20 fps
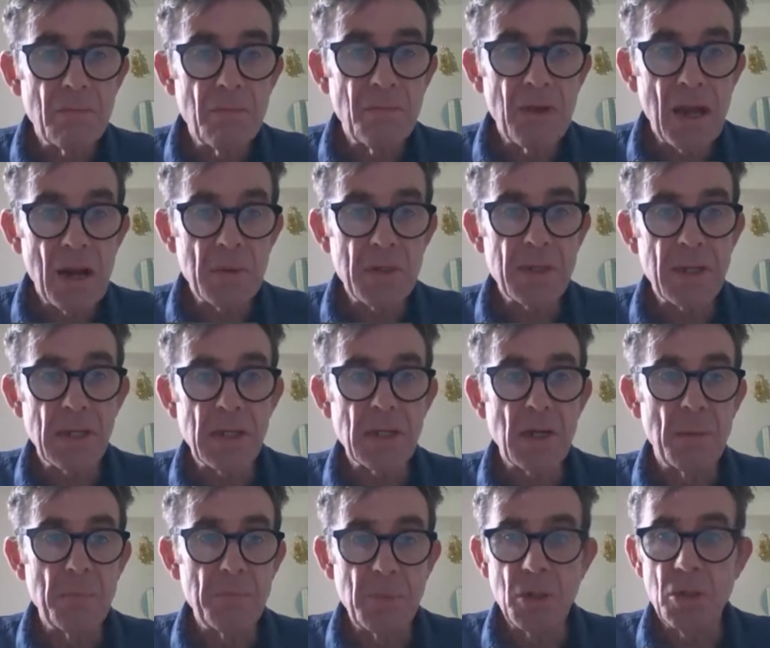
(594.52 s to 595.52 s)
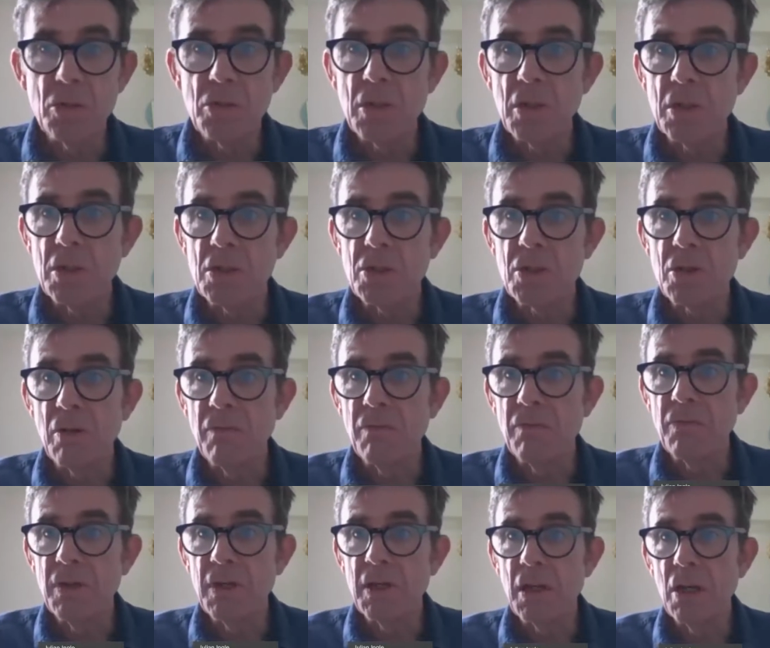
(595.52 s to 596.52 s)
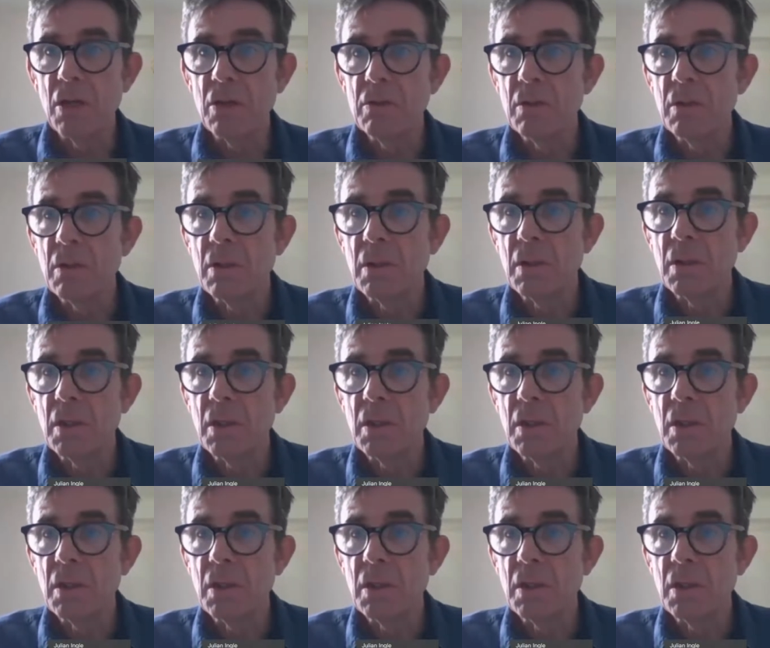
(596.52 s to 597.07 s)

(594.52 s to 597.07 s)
various things like mute and stop video.